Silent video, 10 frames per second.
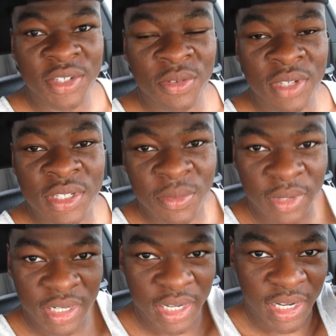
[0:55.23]
shooting this
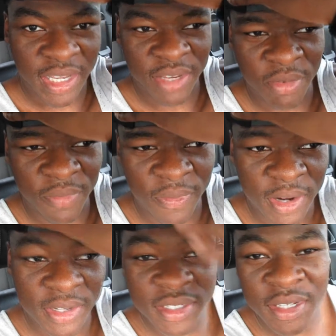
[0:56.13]
one in
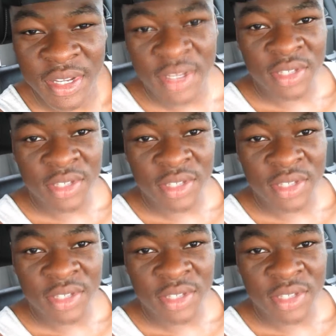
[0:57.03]
reverse.